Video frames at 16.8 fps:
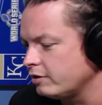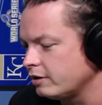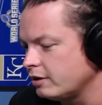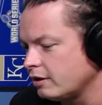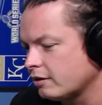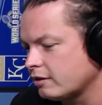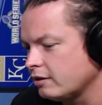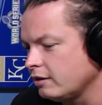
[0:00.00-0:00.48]
in
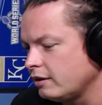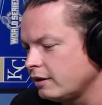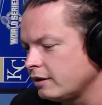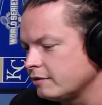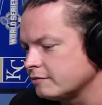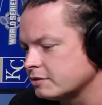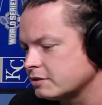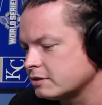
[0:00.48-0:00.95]

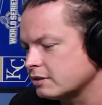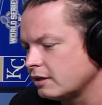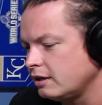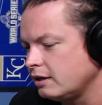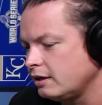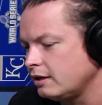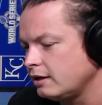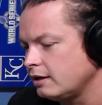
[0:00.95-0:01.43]
Ankalaev's
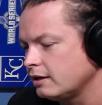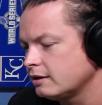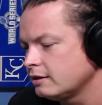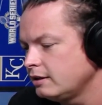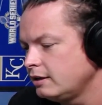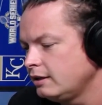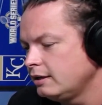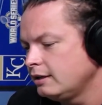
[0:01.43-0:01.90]

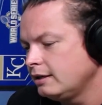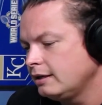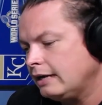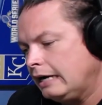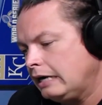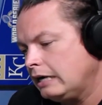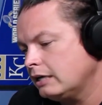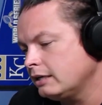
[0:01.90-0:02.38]

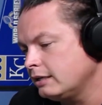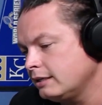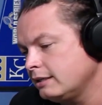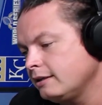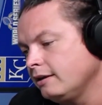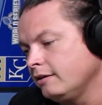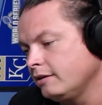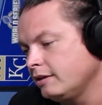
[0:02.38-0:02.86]

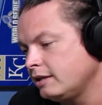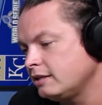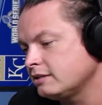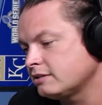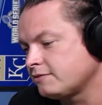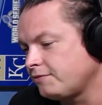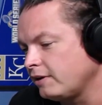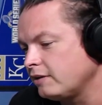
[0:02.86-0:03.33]
in
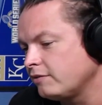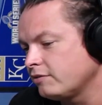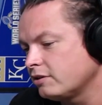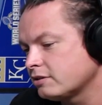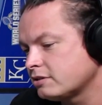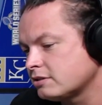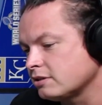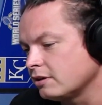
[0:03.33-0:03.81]
his favor.
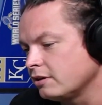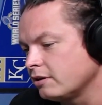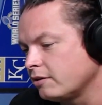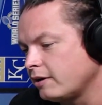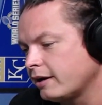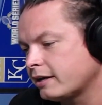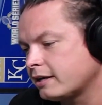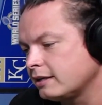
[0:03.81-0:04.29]
So I could